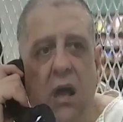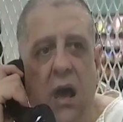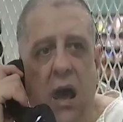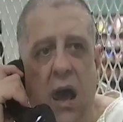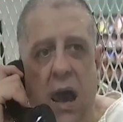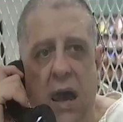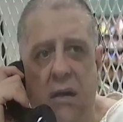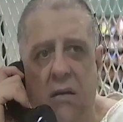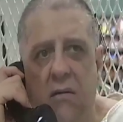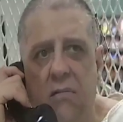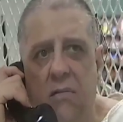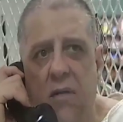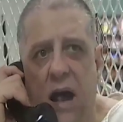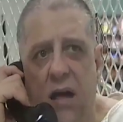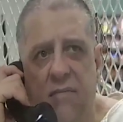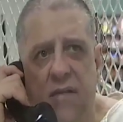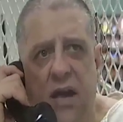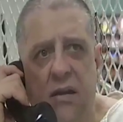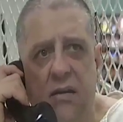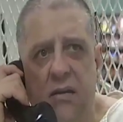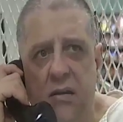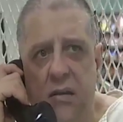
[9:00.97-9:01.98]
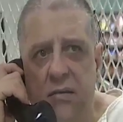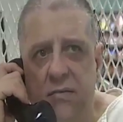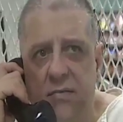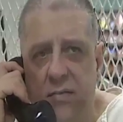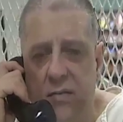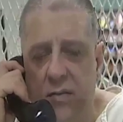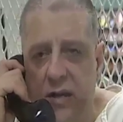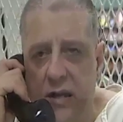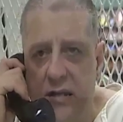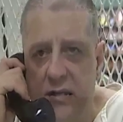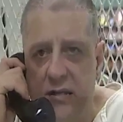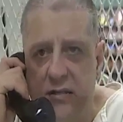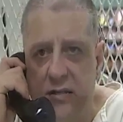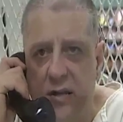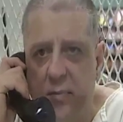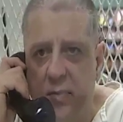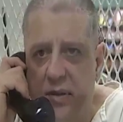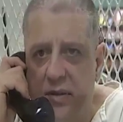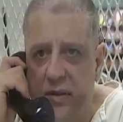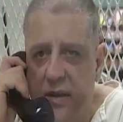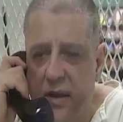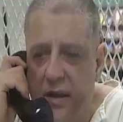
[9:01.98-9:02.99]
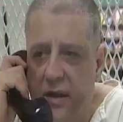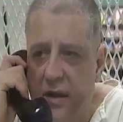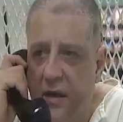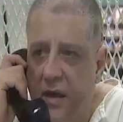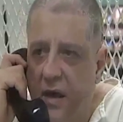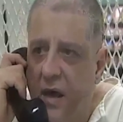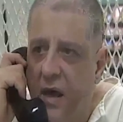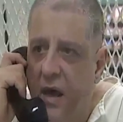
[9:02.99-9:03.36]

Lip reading: I'm not looking for any sympathy.